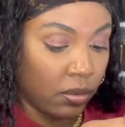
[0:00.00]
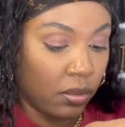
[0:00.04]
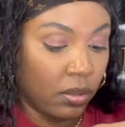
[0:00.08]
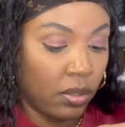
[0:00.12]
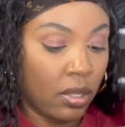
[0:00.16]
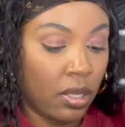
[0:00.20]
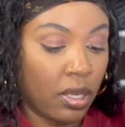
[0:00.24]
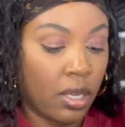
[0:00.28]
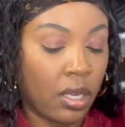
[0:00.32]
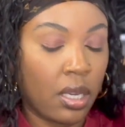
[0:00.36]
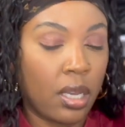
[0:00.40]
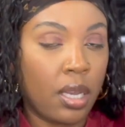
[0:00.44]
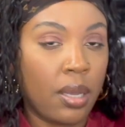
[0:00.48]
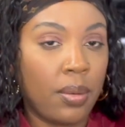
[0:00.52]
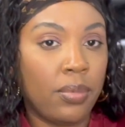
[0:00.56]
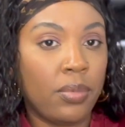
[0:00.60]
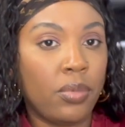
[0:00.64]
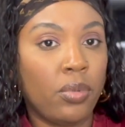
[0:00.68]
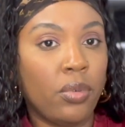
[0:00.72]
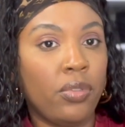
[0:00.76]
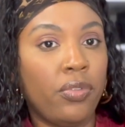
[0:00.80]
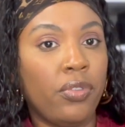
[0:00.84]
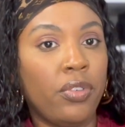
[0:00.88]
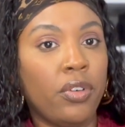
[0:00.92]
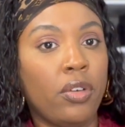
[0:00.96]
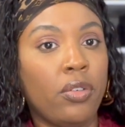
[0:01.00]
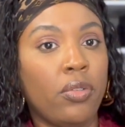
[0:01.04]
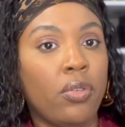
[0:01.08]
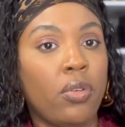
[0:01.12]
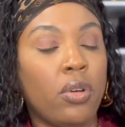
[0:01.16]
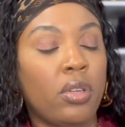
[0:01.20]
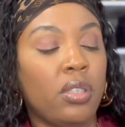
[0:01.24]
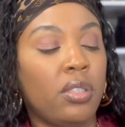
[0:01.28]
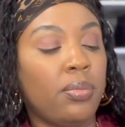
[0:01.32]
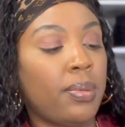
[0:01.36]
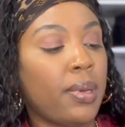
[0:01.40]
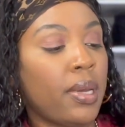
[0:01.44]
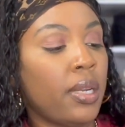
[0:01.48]
Yeah, it comes with a
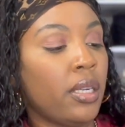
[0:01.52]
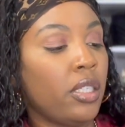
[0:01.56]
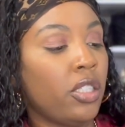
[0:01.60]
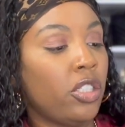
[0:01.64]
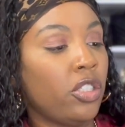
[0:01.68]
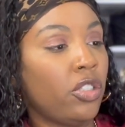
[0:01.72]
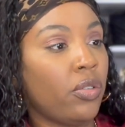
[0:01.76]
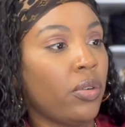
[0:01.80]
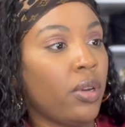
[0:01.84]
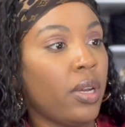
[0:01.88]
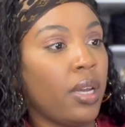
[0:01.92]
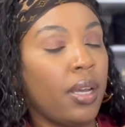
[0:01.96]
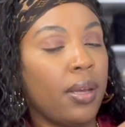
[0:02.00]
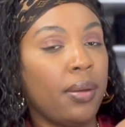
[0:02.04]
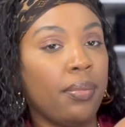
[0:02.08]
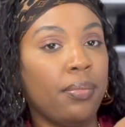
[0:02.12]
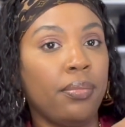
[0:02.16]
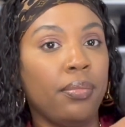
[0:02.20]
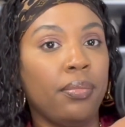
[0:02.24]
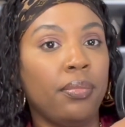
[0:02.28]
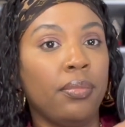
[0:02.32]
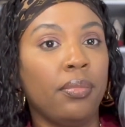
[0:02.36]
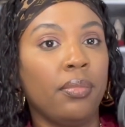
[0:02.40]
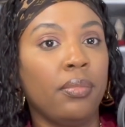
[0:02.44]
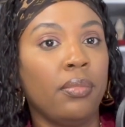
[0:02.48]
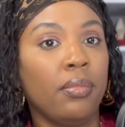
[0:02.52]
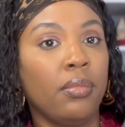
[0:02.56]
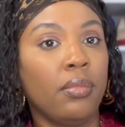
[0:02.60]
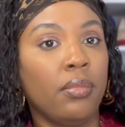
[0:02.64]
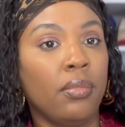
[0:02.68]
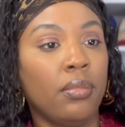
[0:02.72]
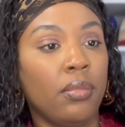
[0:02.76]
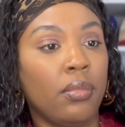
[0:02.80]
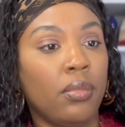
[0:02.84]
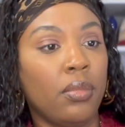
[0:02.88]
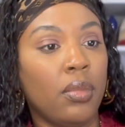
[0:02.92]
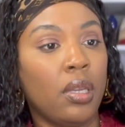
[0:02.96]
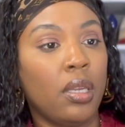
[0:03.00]
crossbody strap.
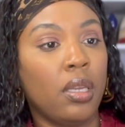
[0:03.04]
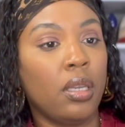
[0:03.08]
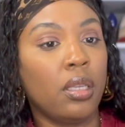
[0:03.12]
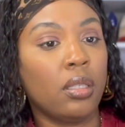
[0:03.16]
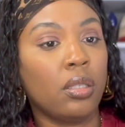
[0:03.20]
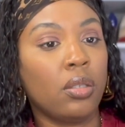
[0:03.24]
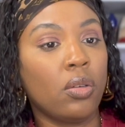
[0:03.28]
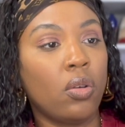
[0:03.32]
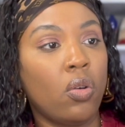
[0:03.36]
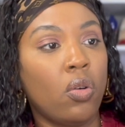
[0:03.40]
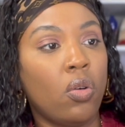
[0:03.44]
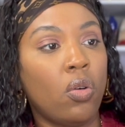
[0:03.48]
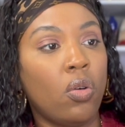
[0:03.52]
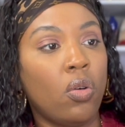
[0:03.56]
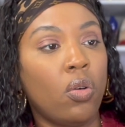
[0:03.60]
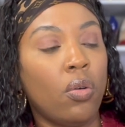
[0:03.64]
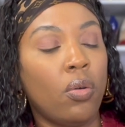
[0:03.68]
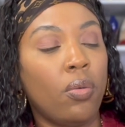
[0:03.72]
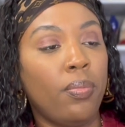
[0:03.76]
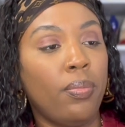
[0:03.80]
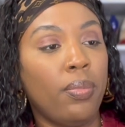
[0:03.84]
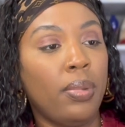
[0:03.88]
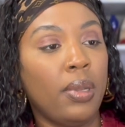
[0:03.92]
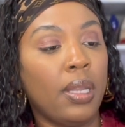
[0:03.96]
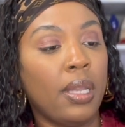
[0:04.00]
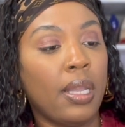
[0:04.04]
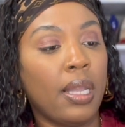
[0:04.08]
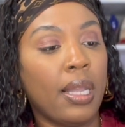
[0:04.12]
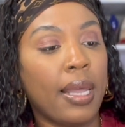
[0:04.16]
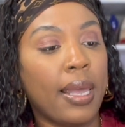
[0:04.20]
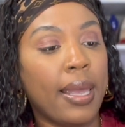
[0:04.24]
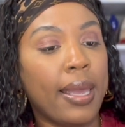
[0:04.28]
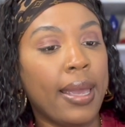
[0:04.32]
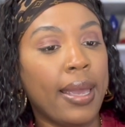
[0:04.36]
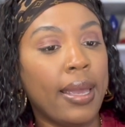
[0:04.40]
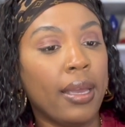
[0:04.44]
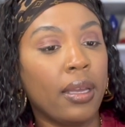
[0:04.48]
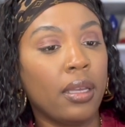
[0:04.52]
It's all
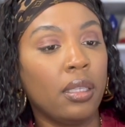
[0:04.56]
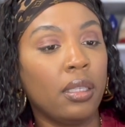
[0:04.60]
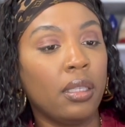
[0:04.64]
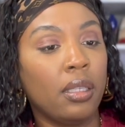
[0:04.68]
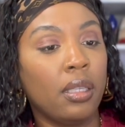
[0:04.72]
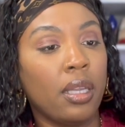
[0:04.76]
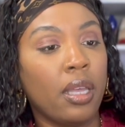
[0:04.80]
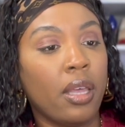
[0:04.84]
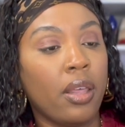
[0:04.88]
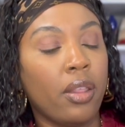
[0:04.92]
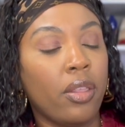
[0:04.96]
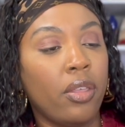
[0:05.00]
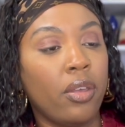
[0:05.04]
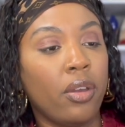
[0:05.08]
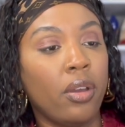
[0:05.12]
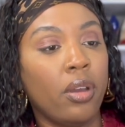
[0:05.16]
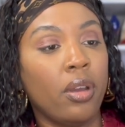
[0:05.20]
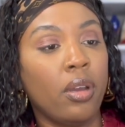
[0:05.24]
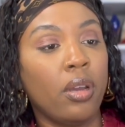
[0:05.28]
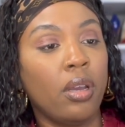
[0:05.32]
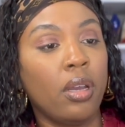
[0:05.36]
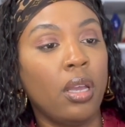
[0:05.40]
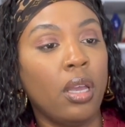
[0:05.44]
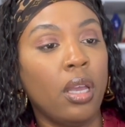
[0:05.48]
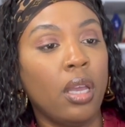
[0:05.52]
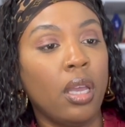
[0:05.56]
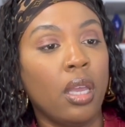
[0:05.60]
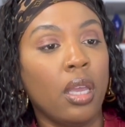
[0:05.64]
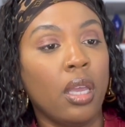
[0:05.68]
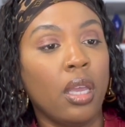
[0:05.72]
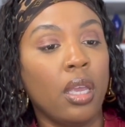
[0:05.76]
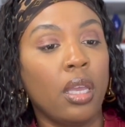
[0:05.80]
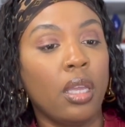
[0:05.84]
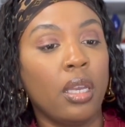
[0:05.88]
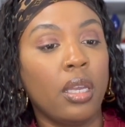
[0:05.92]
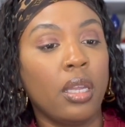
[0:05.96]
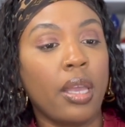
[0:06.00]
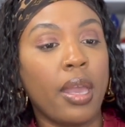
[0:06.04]
black leather,
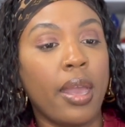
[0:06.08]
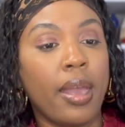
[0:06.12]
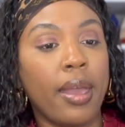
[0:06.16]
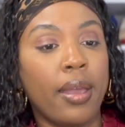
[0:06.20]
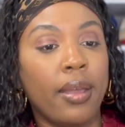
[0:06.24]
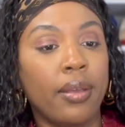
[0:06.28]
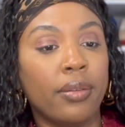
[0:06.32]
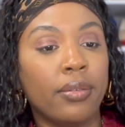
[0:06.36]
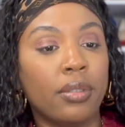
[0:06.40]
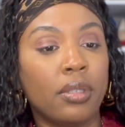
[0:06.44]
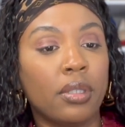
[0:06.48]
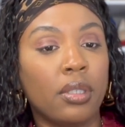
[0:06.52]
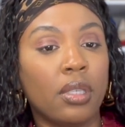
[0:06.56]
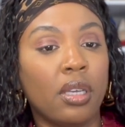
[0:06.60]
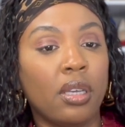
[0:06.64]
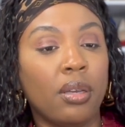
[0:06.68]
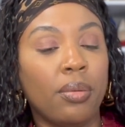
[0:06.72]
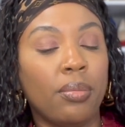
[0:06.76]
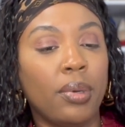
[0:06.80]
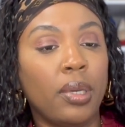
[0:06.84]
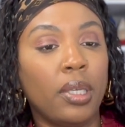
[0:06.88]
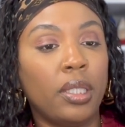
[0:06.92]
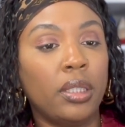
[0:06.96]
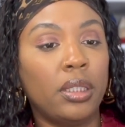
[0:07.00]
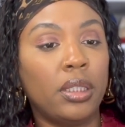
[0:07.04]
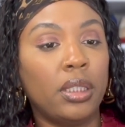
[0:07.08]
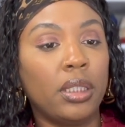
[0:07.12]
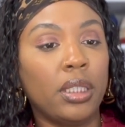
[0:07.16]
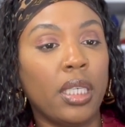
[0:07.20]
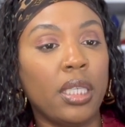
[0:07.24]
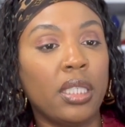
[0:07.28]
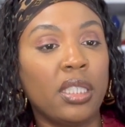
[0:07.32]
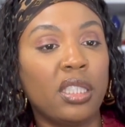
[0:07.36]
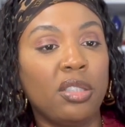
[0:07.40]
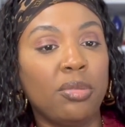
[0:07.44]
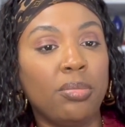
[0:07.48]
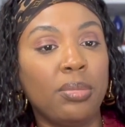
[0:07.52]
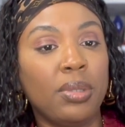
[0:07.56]
and it has some
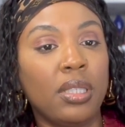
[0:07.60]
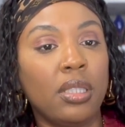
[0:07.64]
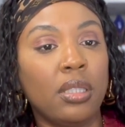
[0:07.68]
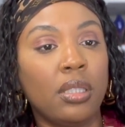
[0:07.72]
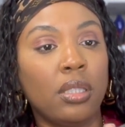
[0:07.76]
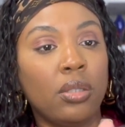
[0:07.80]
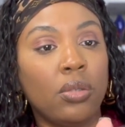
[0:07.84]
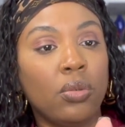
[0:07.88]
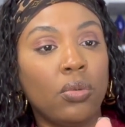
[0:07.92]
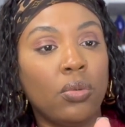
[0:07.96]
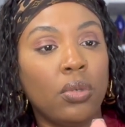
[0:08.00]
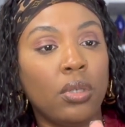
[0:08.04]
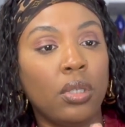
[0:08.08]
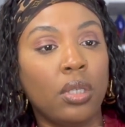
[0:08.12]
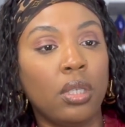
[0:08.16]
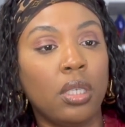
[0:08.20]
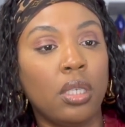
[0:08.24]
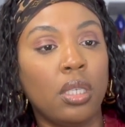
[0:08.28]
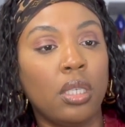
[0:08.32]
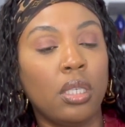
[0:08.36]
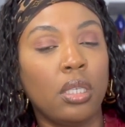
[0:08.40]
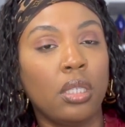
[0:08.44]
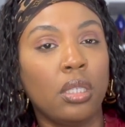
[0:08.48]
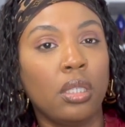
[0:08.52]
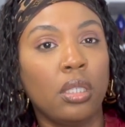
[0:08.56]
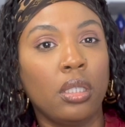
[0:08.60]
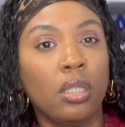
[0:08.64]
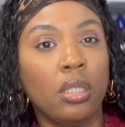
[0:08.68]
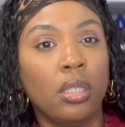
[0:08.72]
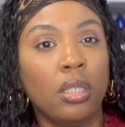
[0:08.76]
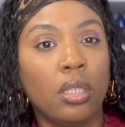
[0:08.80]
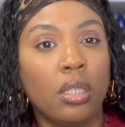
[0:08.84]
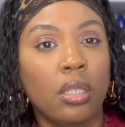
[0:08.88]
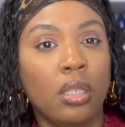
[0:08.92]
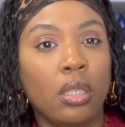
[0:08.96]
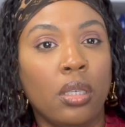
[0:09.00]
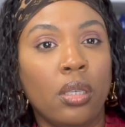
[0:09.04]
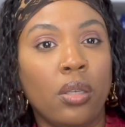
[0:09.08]
adjustments on it
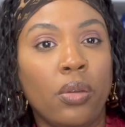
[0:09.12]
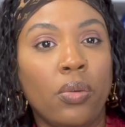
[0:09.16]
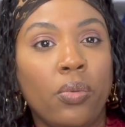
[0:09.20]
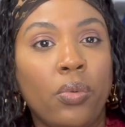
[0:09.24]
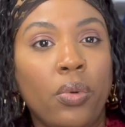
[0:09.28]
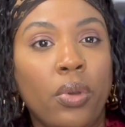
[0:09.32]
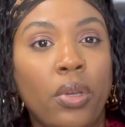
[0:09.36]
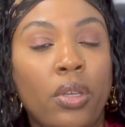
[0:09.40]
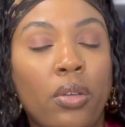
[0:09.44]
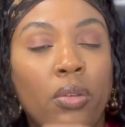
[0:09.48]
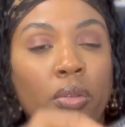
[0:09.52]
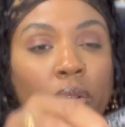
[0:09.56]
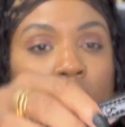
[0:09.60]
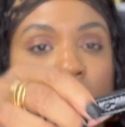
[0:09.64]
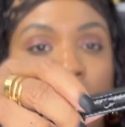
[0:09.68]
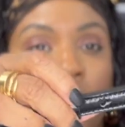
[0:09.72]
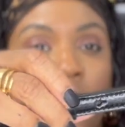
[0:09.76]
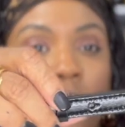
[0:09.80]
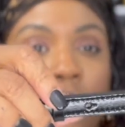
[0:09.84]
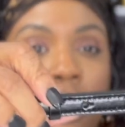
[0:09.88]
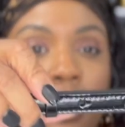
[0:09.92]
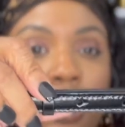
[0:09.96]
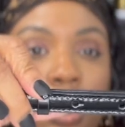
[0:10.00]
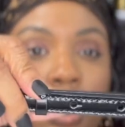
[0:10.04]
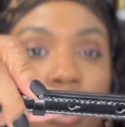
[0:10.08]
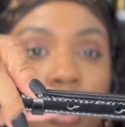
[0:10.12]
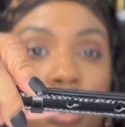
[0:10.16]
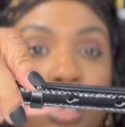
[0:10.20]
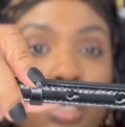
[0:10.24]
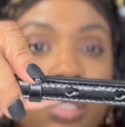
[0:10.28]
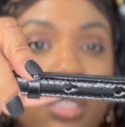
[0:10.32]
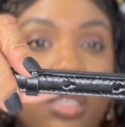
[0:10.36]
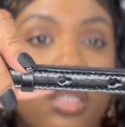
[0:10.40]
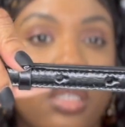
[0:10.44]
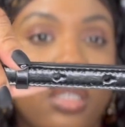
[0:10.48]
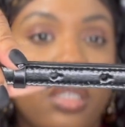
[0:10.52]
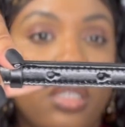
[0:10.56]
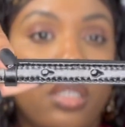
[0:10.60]
where you can adjust
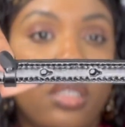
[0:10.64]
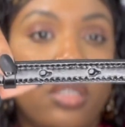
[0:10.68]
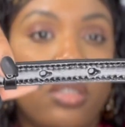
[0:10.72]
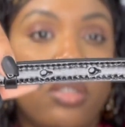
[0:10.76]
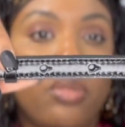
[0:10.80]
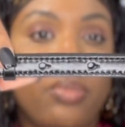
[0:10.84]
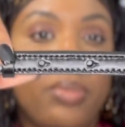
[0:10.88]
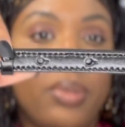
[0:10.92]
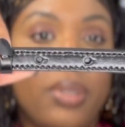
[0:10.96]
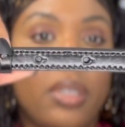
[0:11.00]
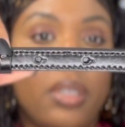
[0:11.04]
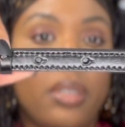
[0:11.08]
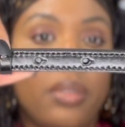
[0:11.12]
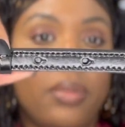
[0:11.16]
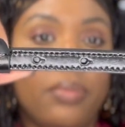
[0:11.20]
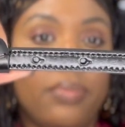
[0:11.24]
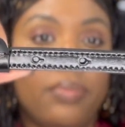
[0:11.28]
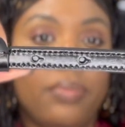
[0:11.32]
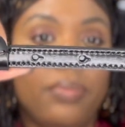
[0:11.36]
it a little bit.